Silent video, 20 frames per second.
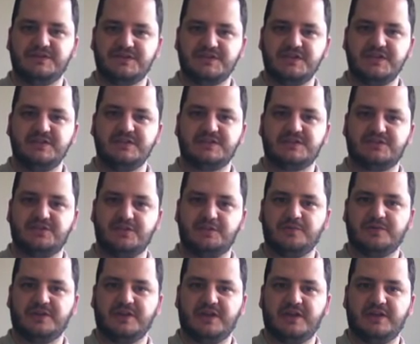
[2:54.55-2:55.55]
seeing this
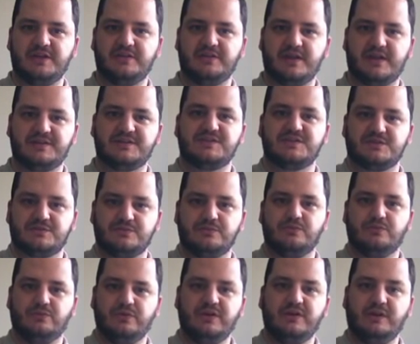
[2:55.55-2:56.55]
film again. That's
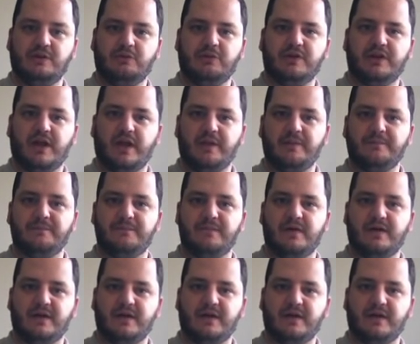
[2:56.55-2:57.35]
really what I